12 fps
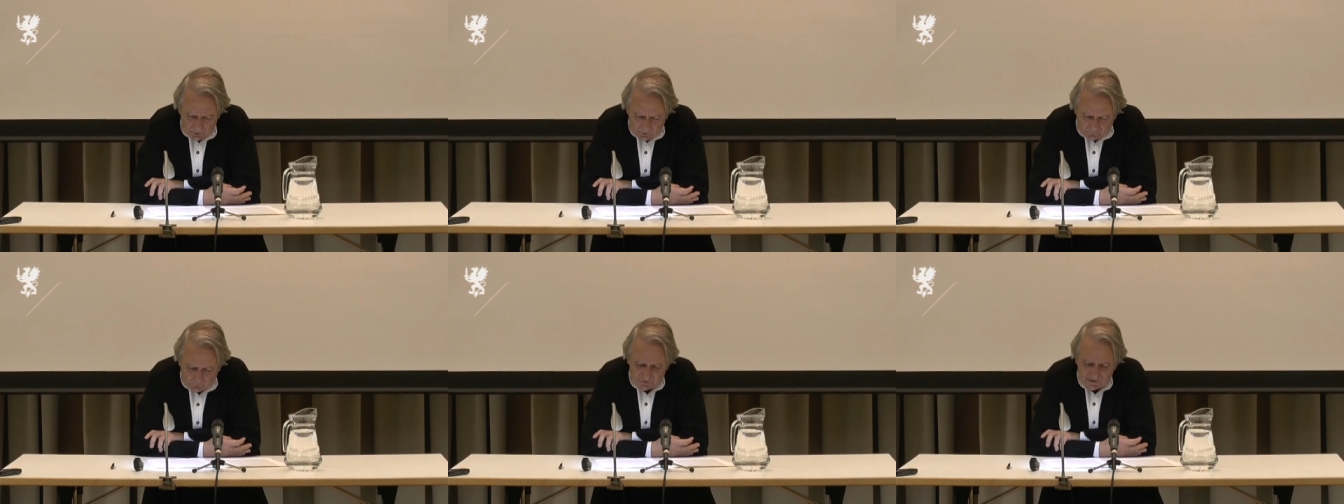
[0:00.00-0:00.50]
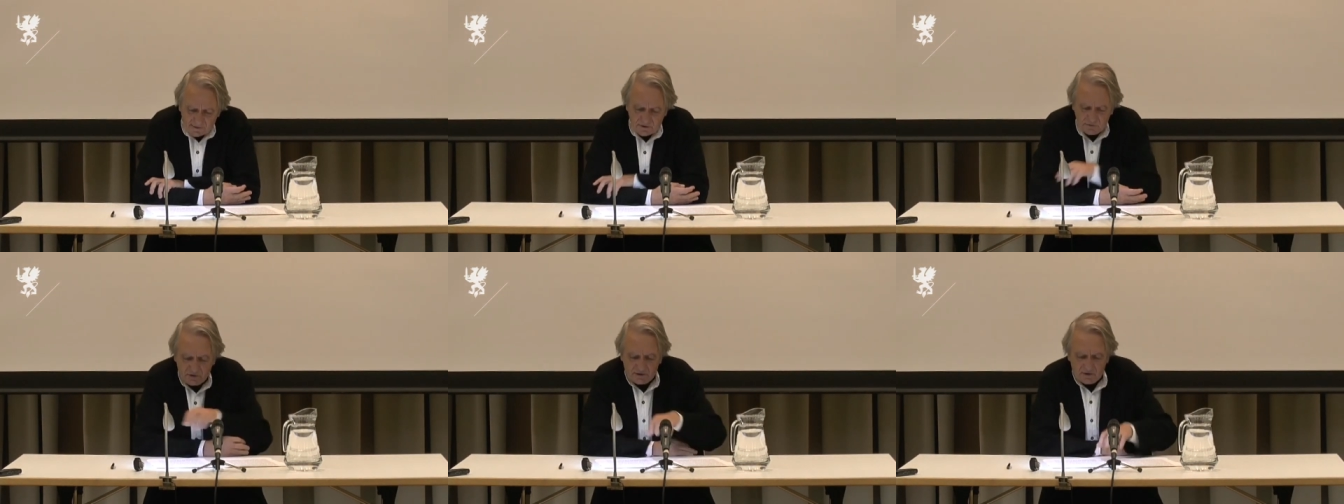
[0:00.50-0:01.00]
for the
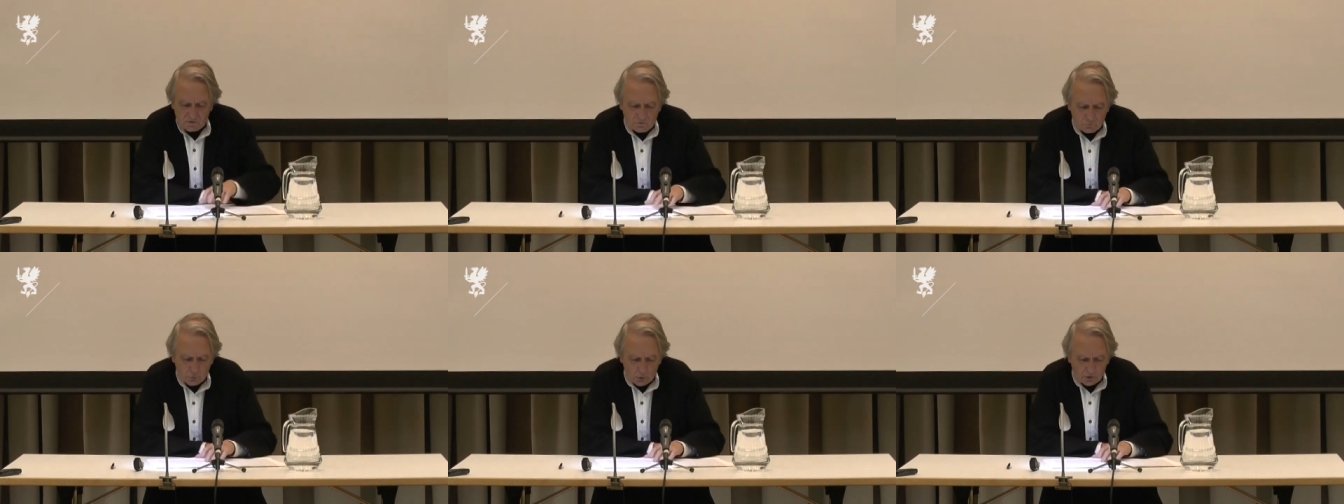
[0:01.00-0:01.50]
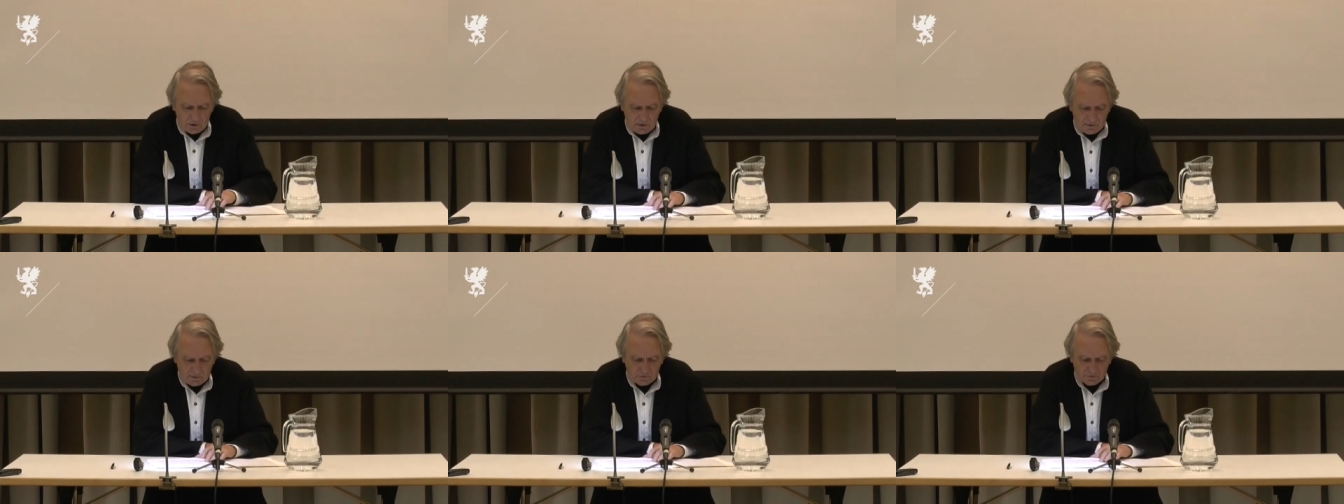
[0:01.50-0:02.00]
activities of
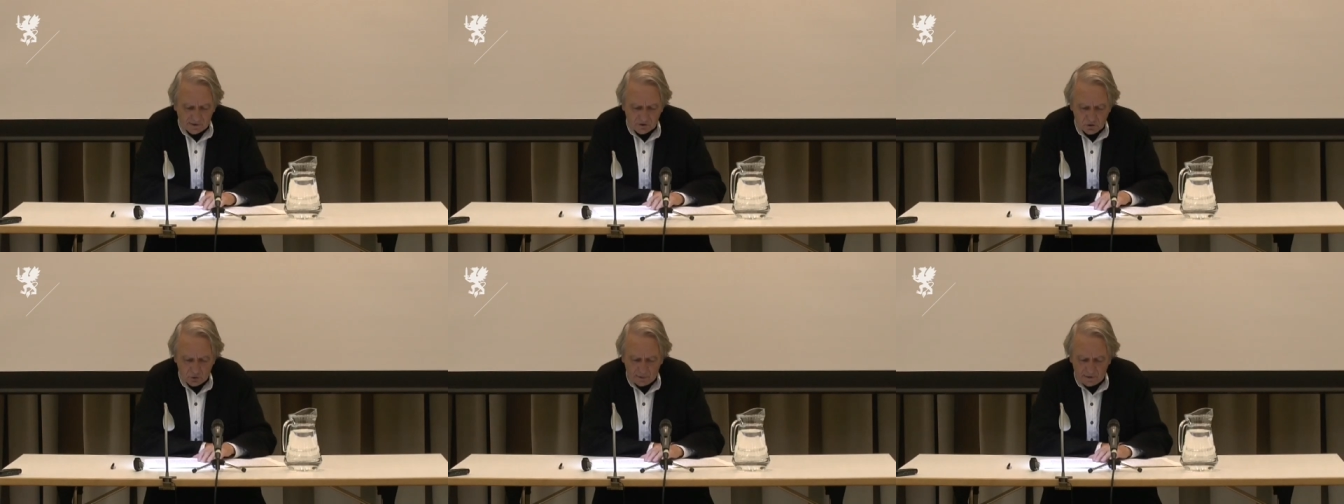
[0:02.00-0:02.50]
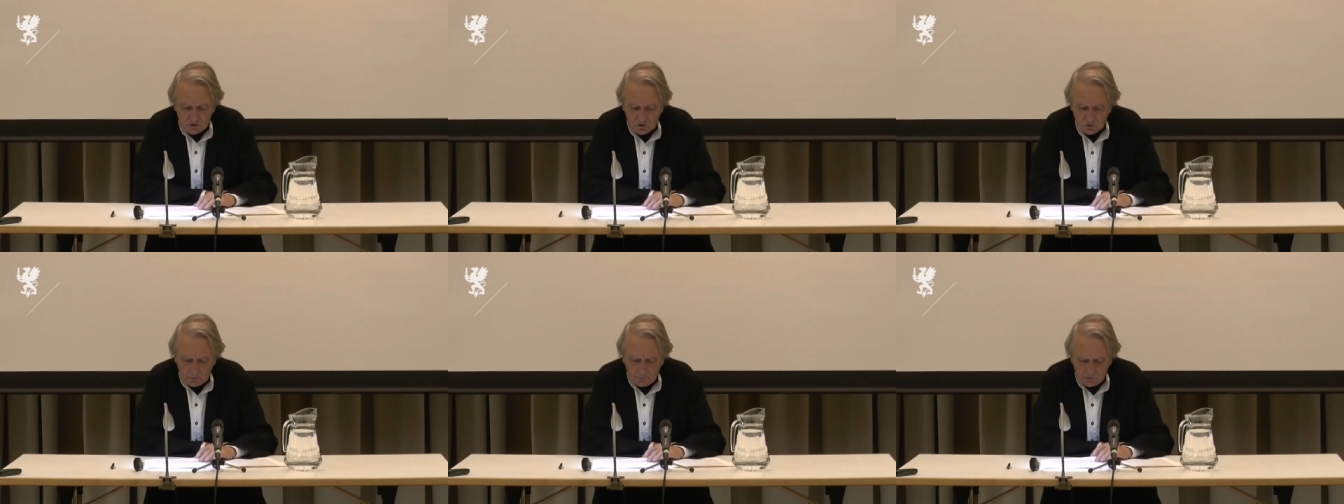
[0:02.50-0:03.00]
working in factories,
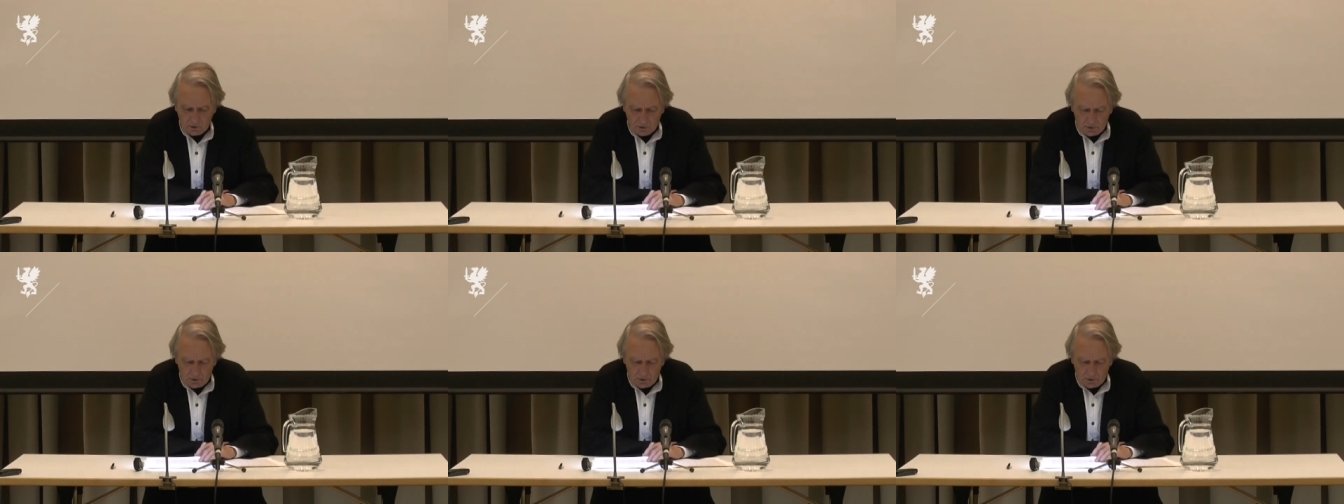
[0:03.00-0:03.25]
shops,